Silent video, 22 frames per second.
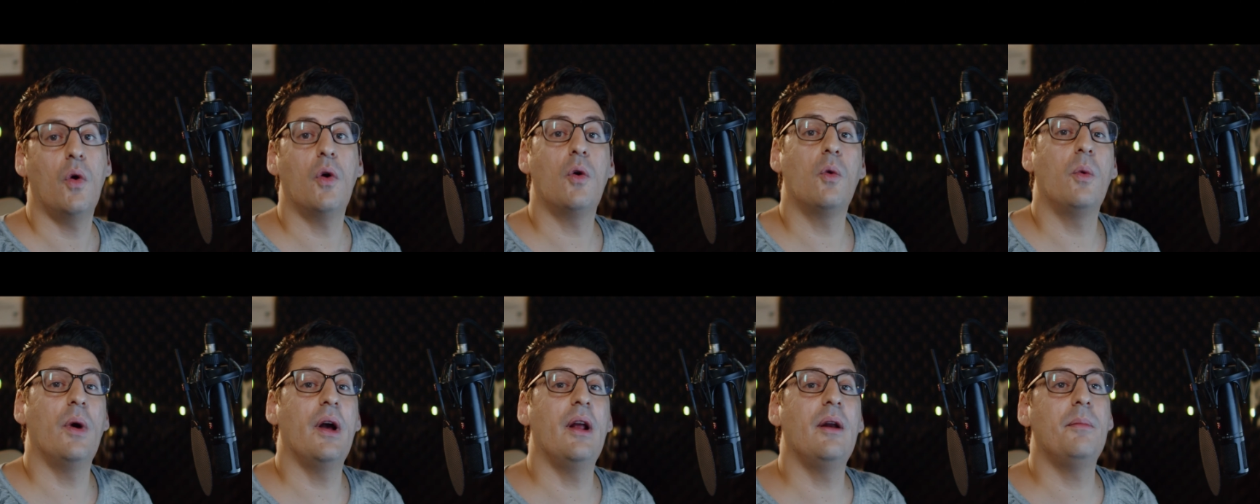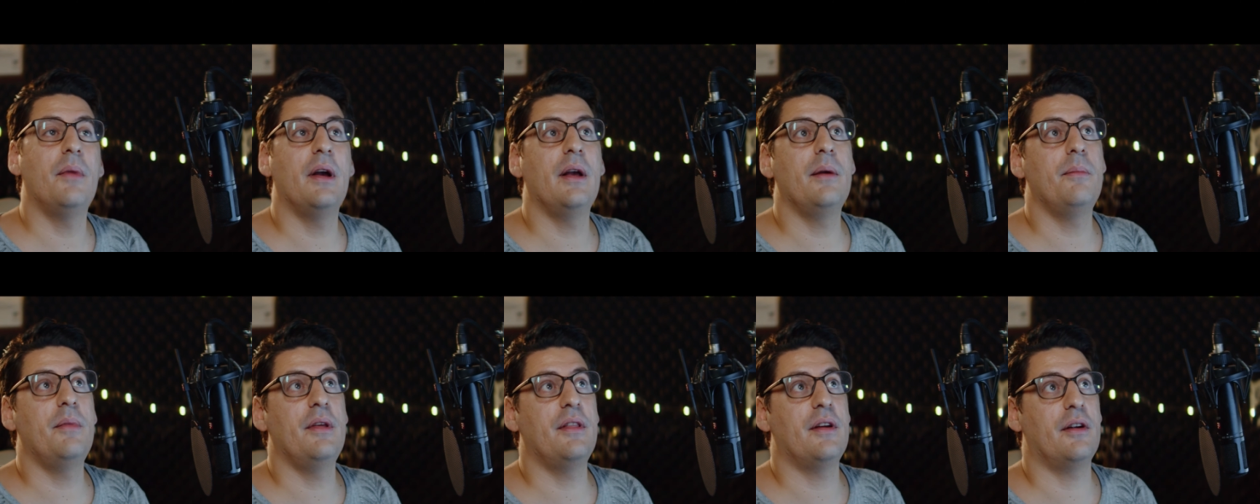or well,
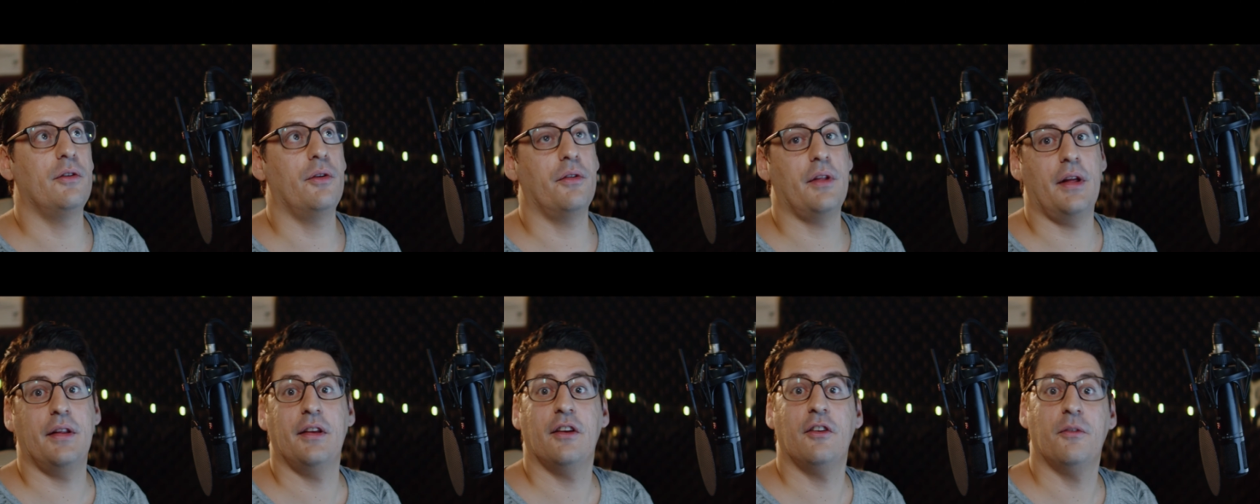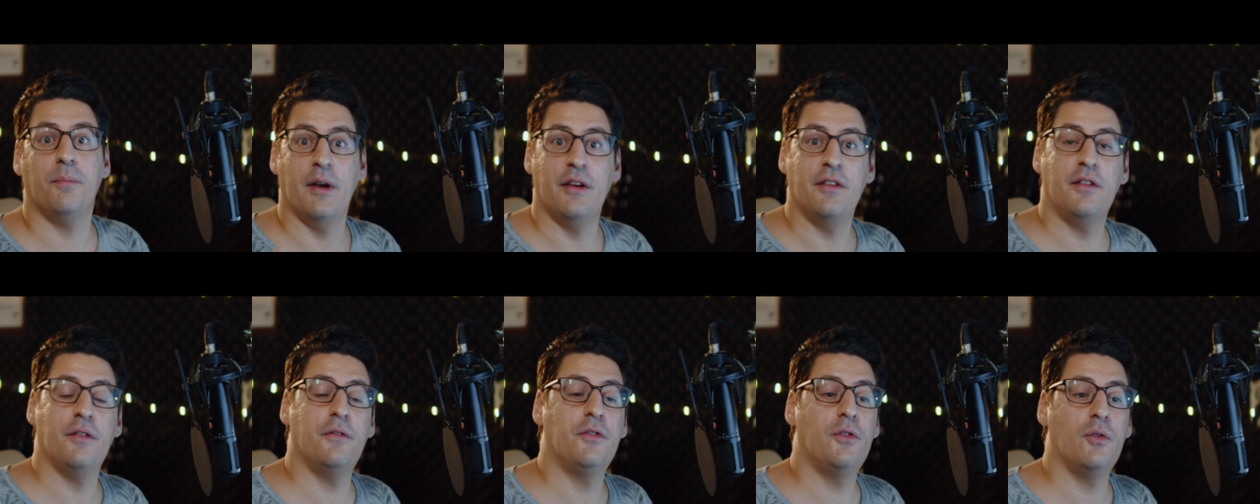maybe they're not that
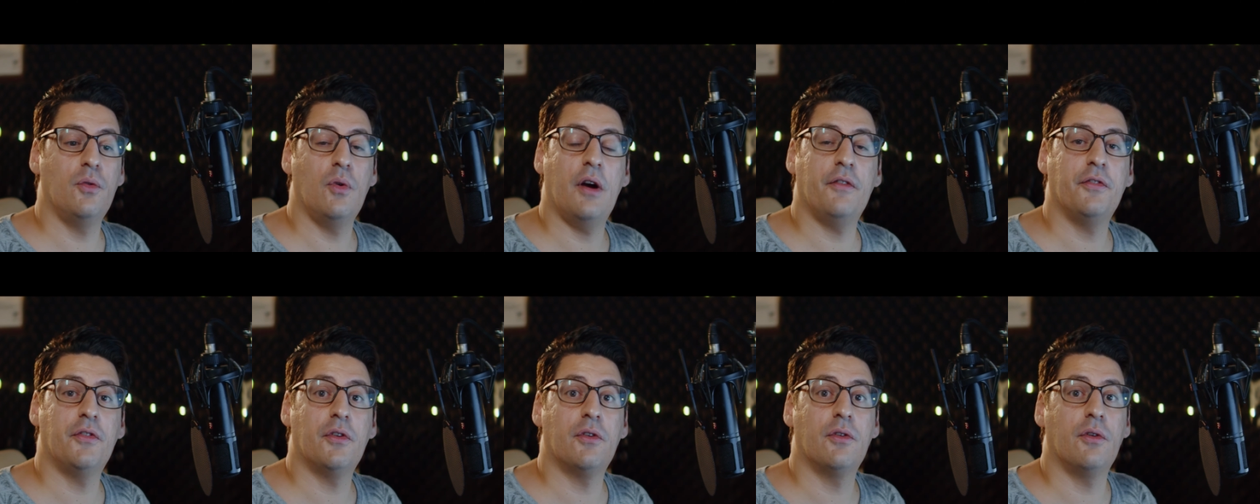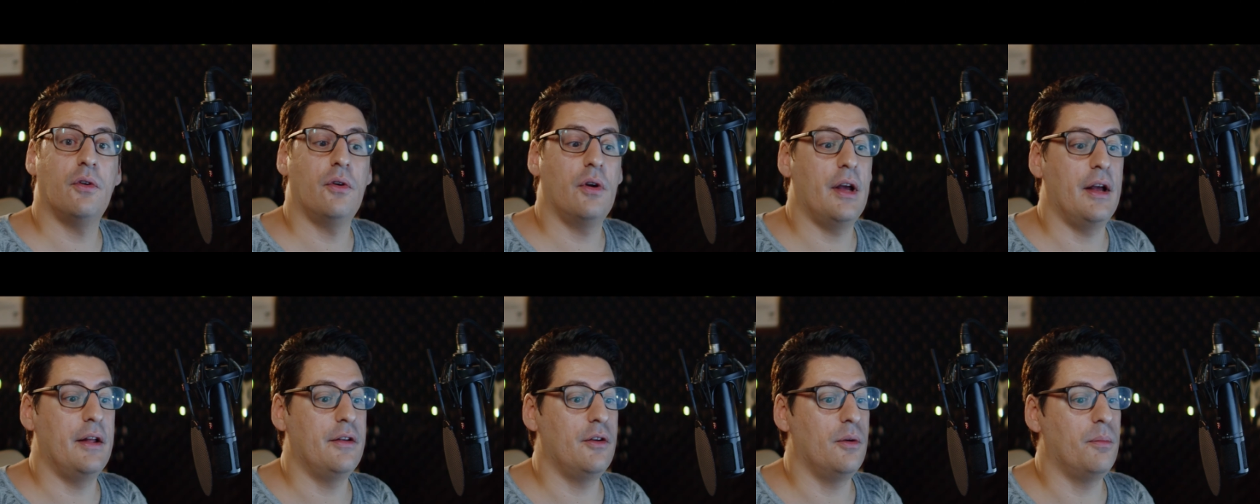expensive to you after
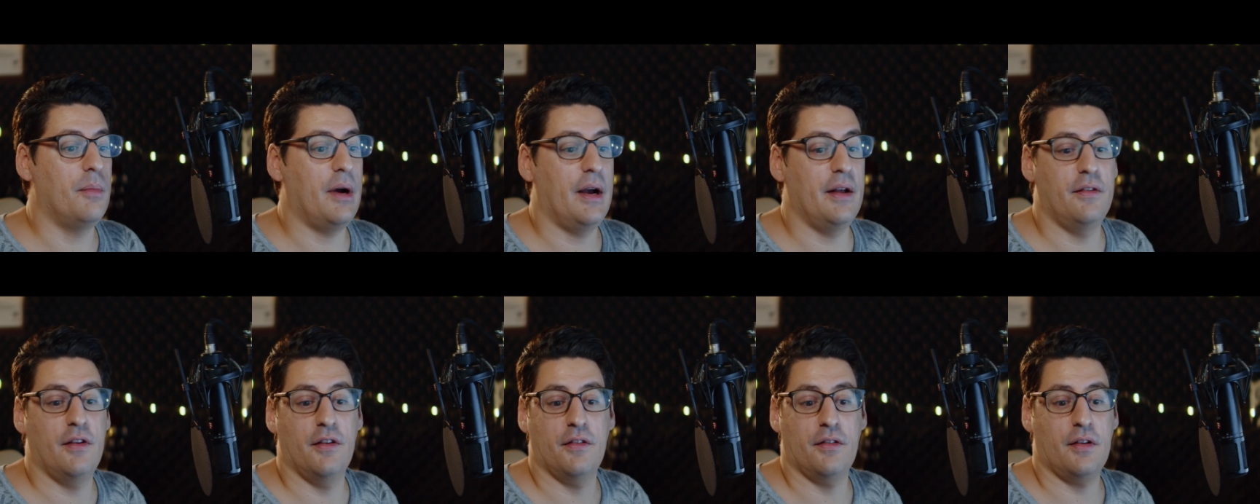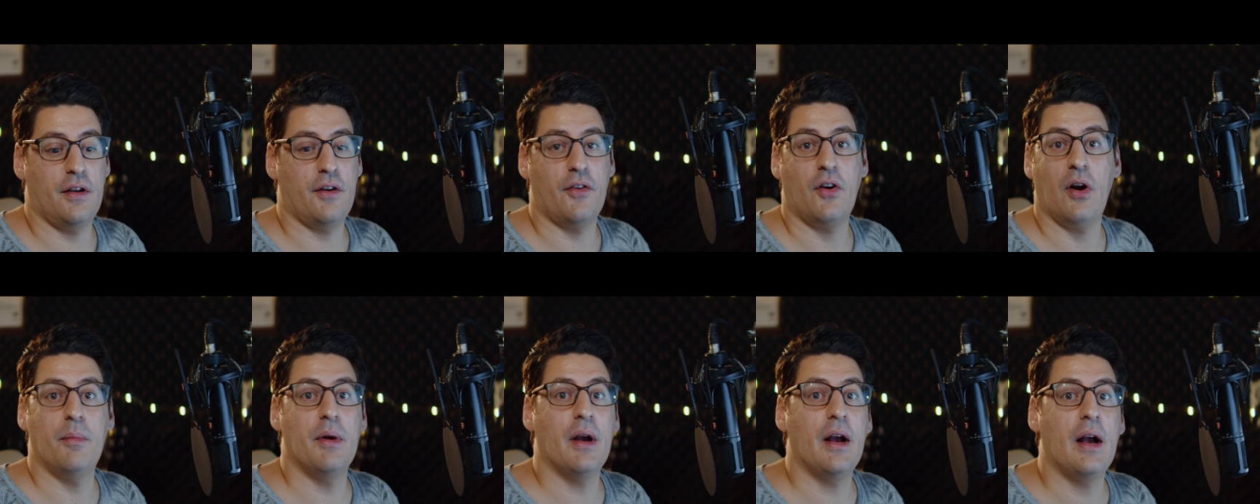all and you might just
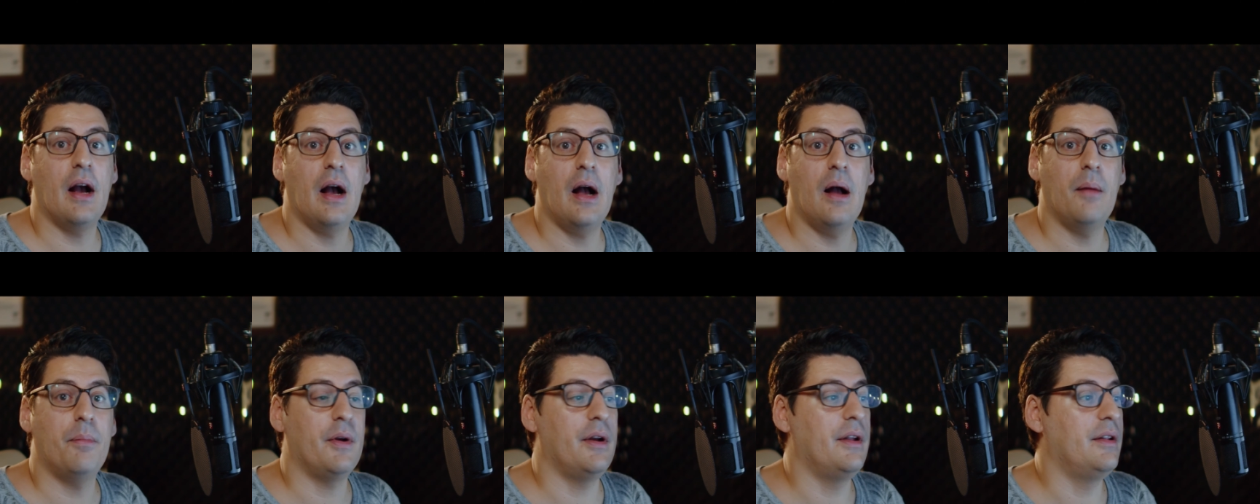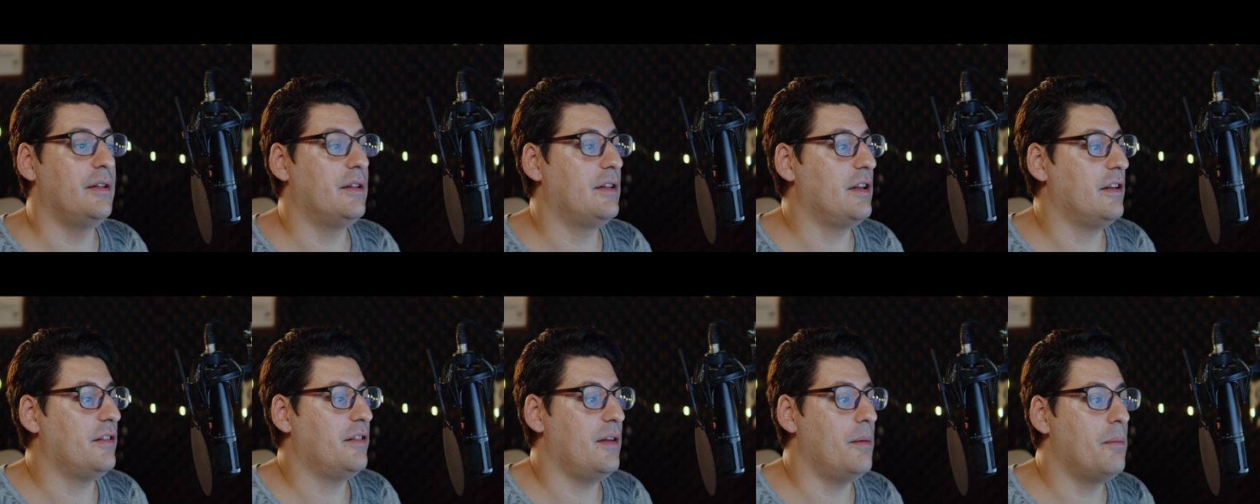grab a couple and
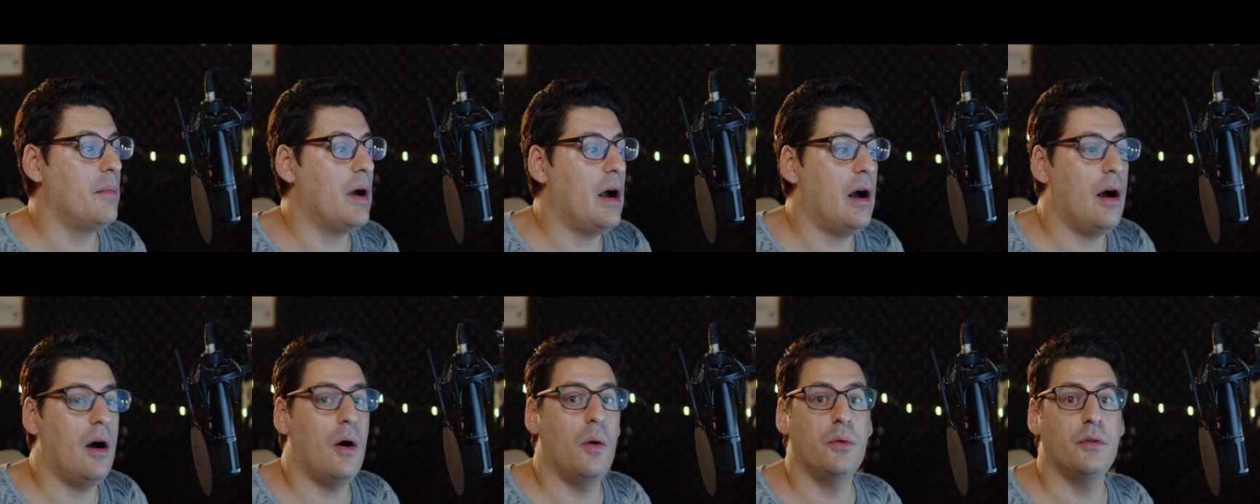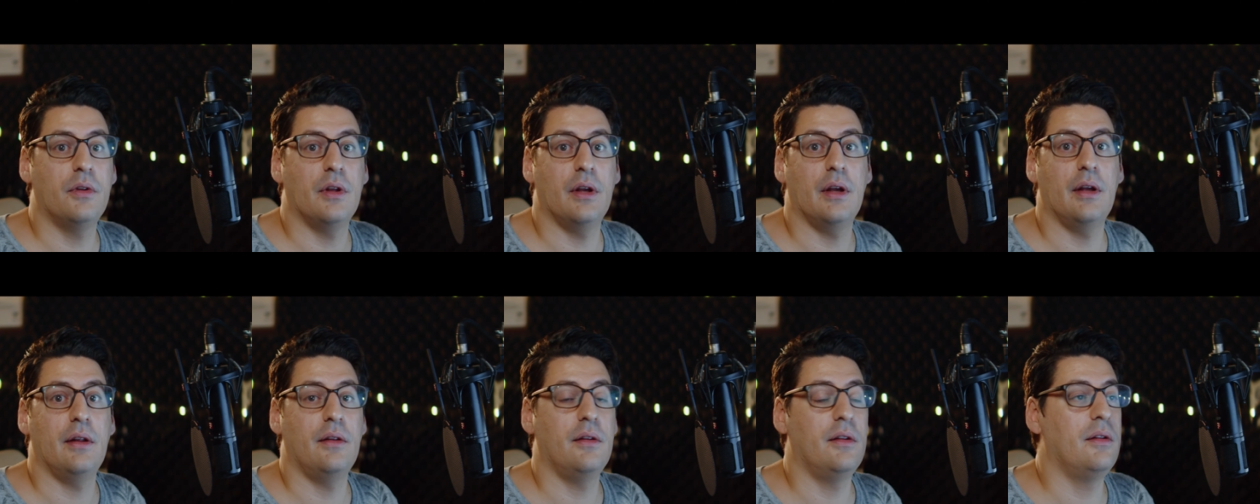test them out
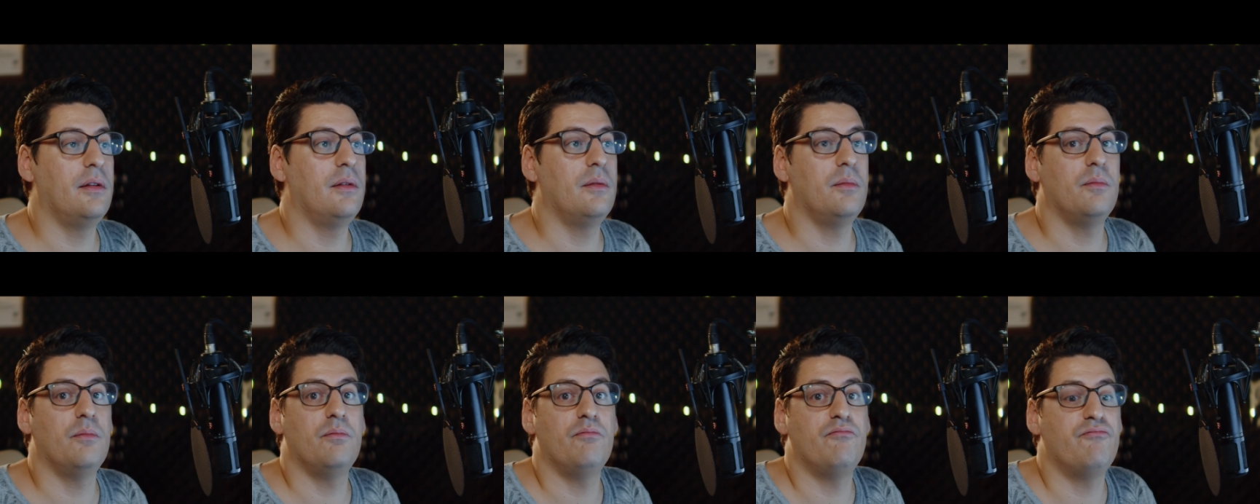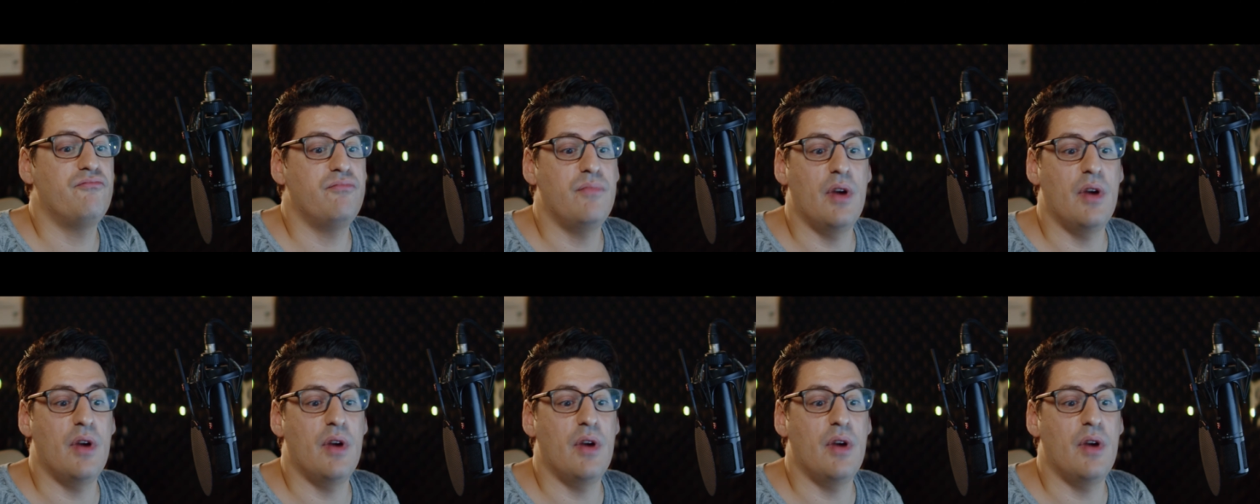and